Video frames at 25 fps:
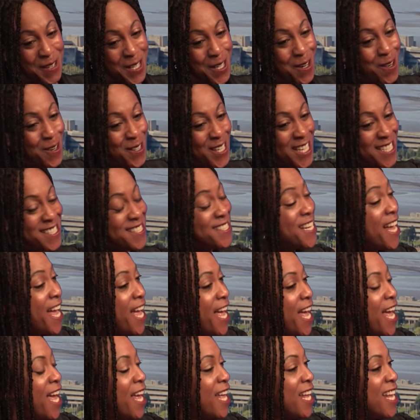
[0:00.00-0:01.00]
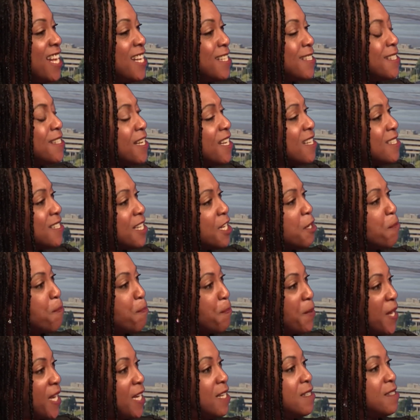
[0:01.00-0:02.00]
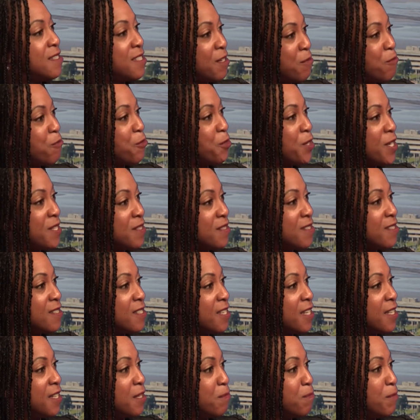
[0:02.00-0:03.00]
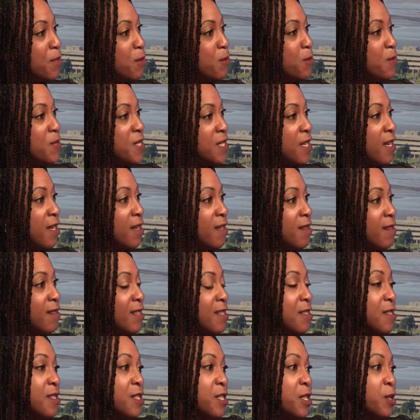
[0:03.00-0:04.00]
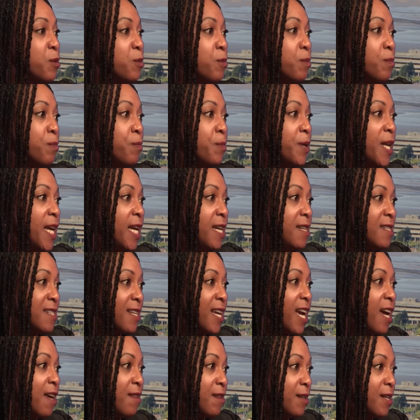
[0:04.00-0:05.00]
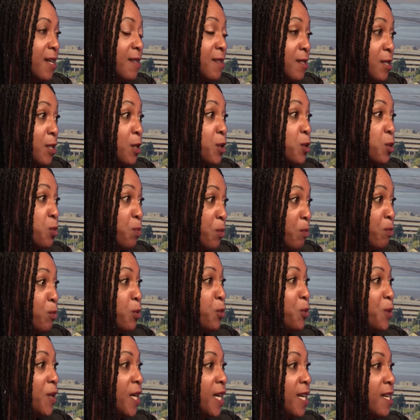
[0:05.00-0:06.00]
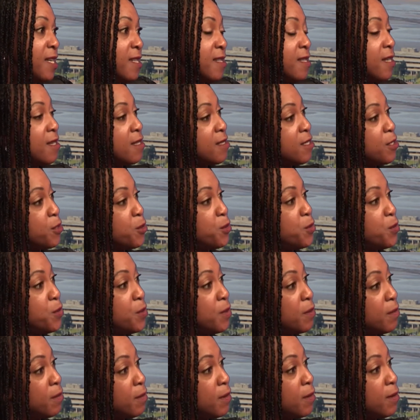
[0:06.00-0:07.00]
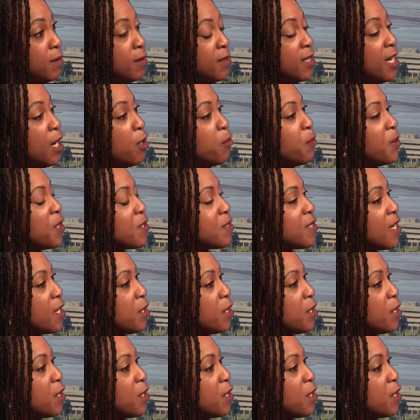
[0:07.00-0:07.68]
being honest. Is there a big difference in the music that you play together as the group of Moongazer to now? Because